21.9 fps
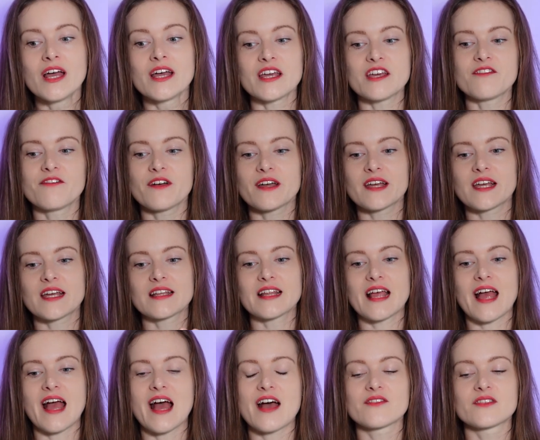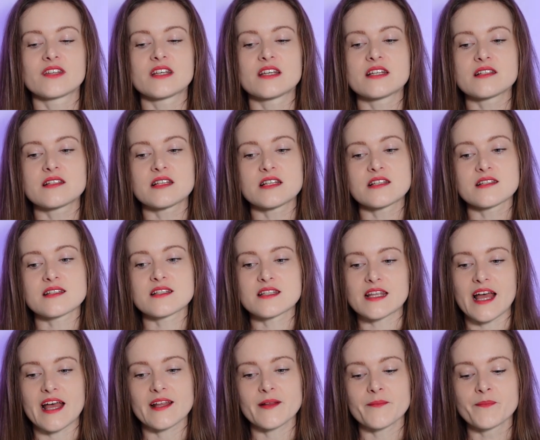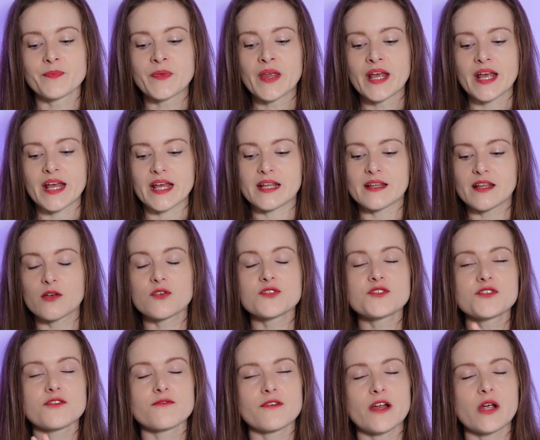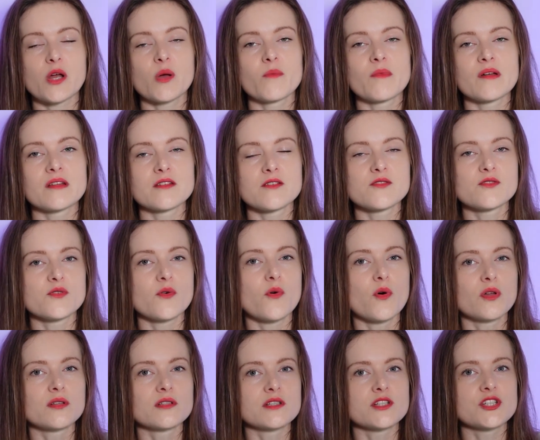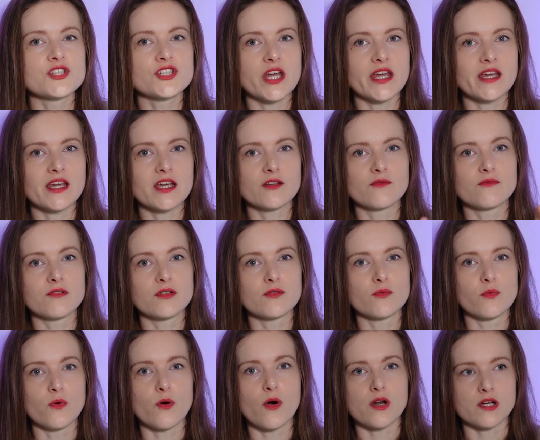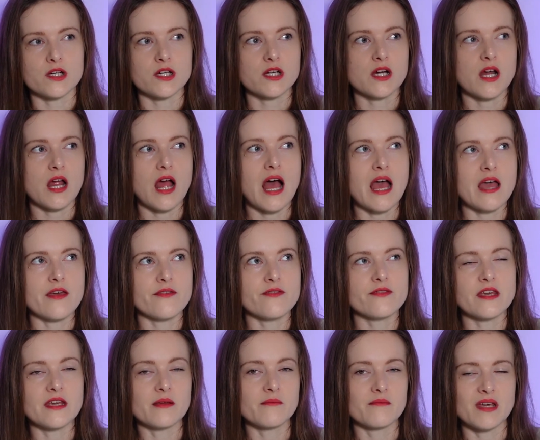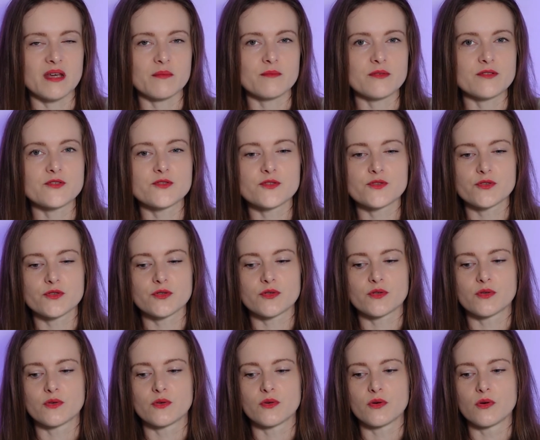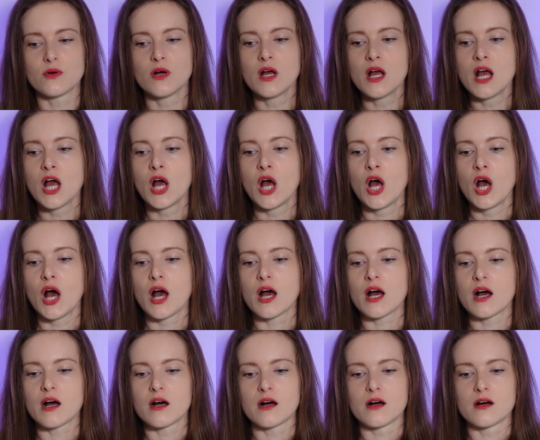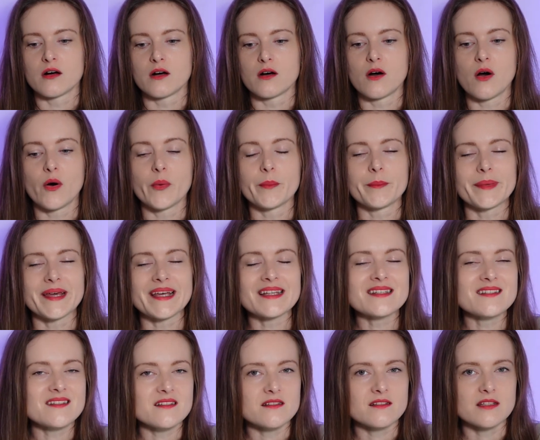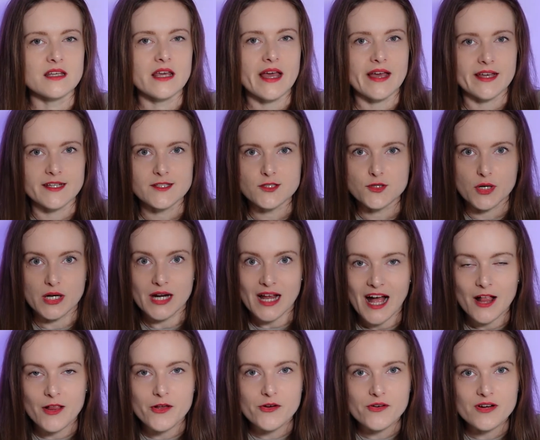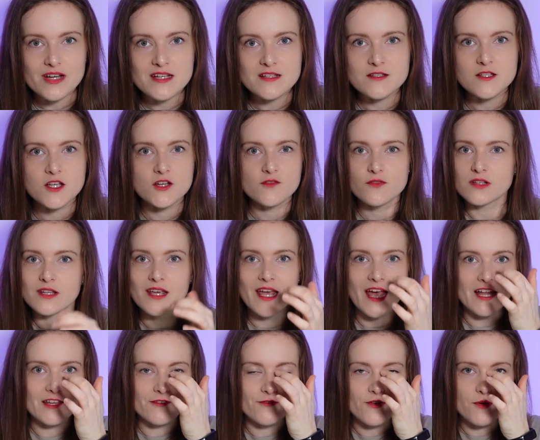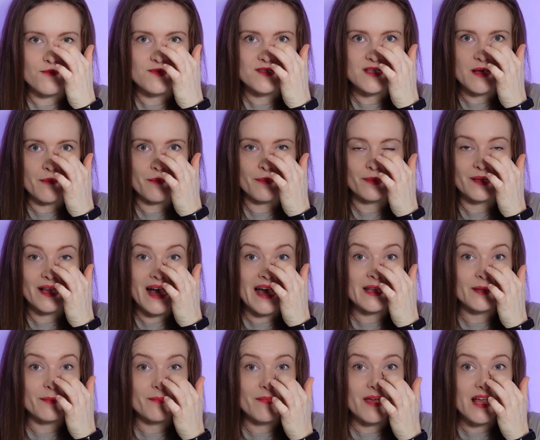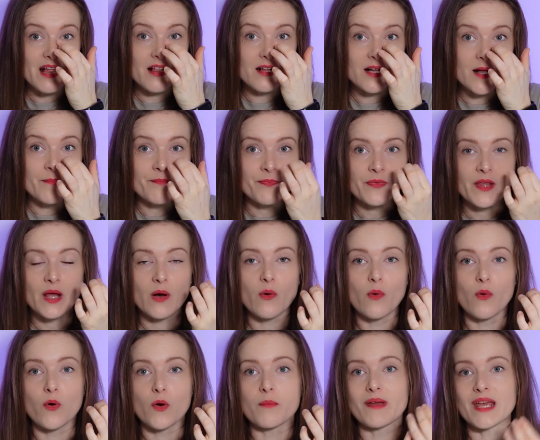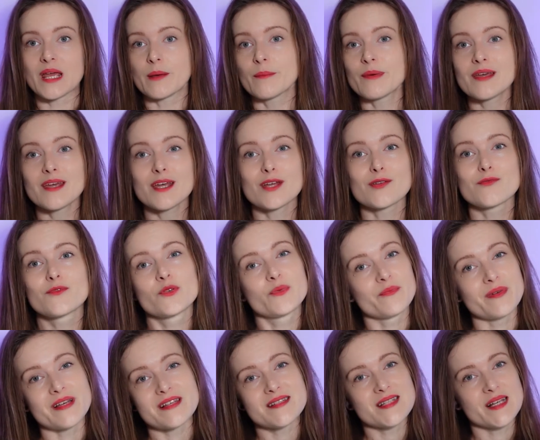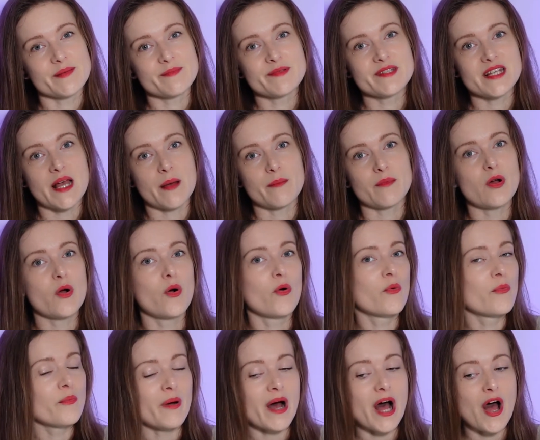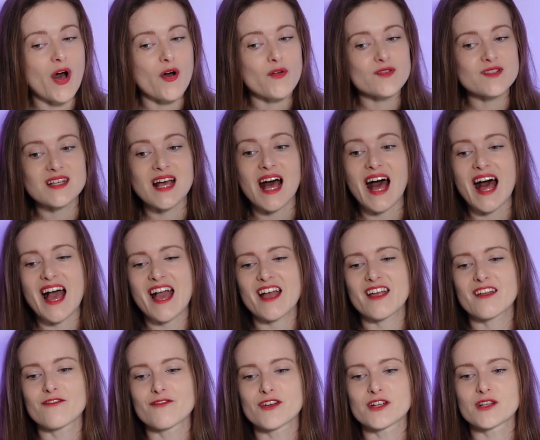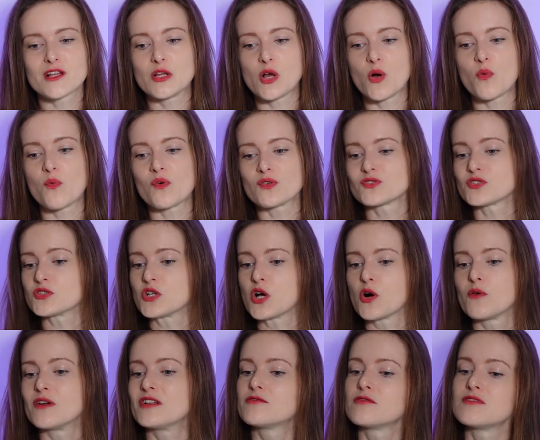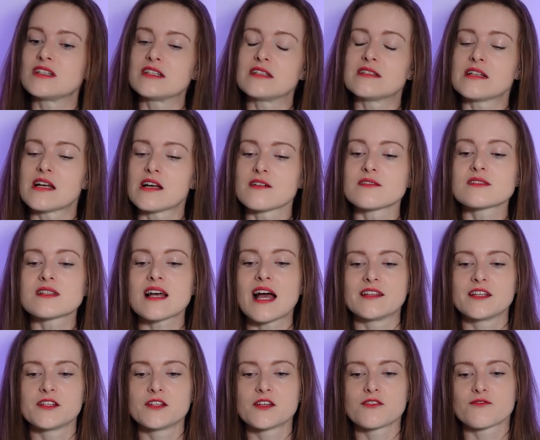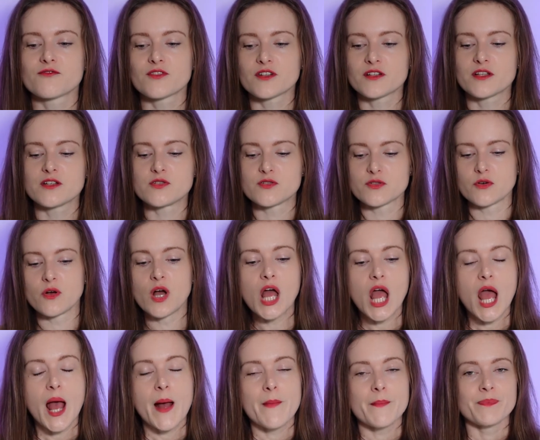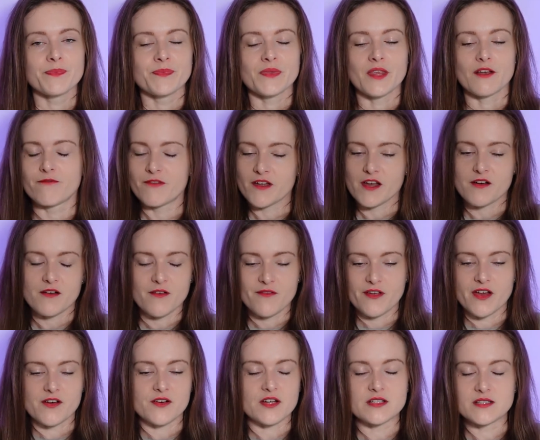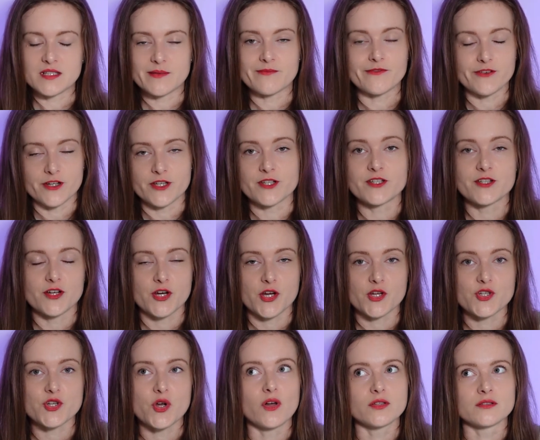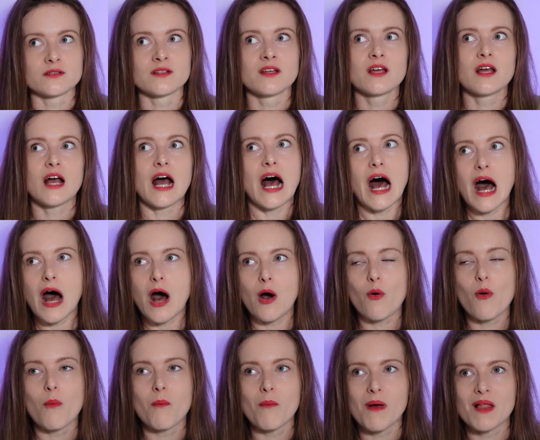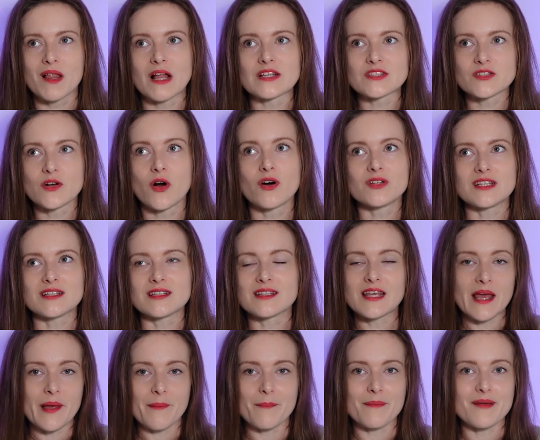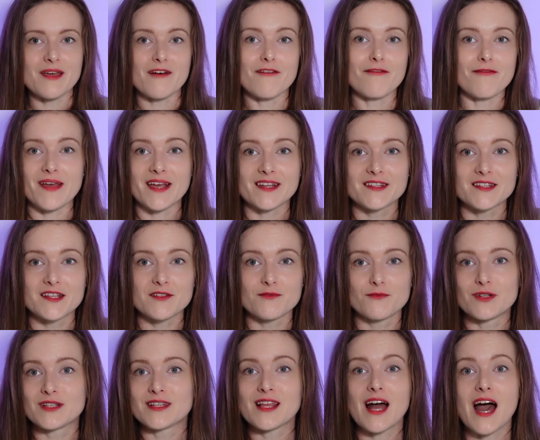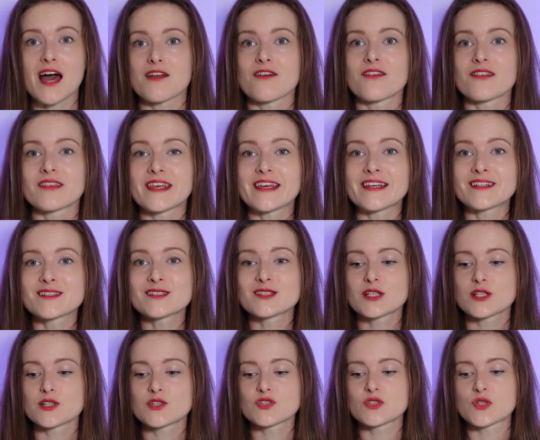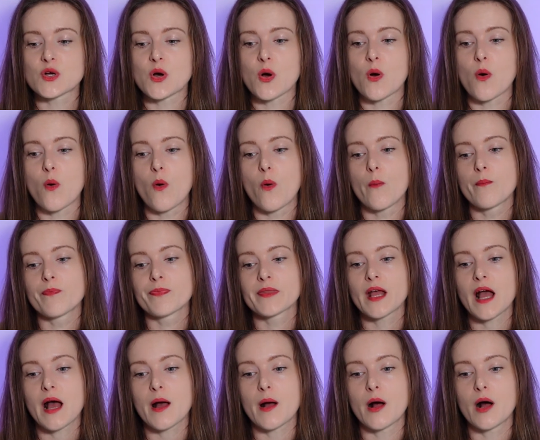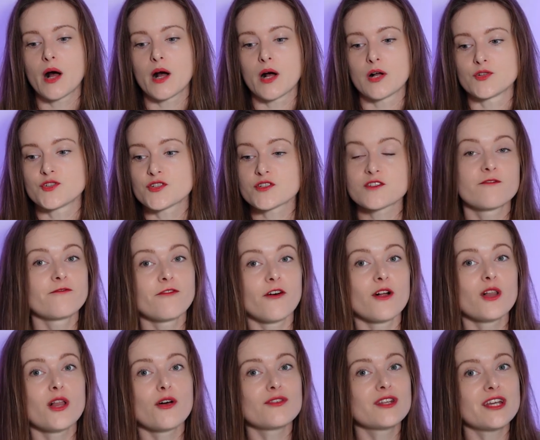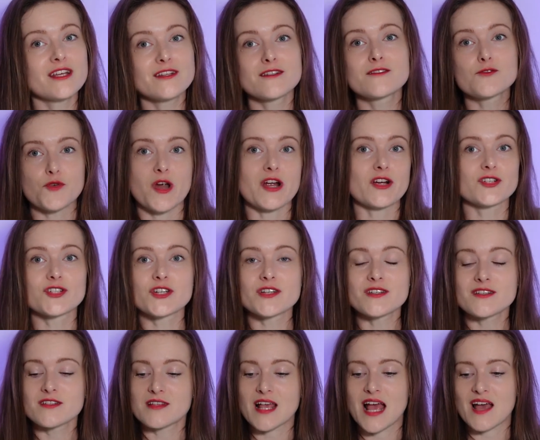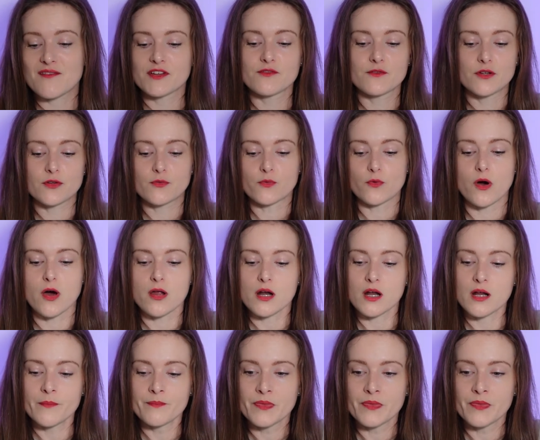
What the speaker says: if I can have this instead, and they also recommended to only shake it with water. I think maybe to omit the extra calories you would get from some plant milk, or maybe it would mess up some compounds. I really don't want to go into details. I didn't really do very, very deep research on how melatonin can be affected with other things. So just follow the instructions, have it with water.